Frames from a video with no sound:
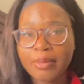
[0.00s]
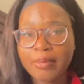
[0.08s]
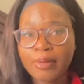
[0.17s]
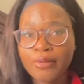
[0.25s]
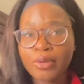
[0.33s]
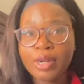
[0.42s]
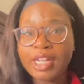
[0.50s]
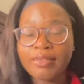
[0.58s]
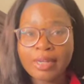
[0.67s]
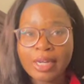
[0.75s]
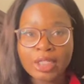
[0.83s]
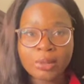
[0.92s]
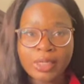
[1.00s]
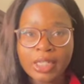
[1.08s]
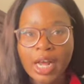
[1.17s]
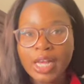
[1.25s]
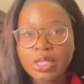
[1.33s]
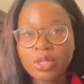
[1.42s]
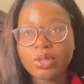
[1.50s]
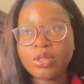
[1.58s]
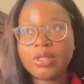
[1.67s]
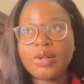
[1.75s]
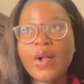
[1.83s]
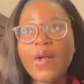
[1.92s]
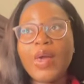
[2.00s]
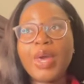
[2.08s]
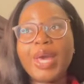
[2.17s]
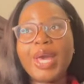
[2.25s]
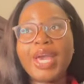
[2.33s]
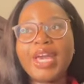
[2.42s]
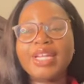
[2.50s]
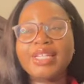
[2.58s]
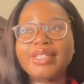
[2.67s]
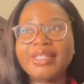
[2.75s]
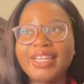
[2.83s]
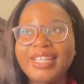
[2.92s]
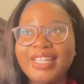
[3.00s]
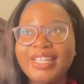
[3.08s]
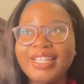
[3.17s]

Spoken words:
before I even graduated high school. And it's like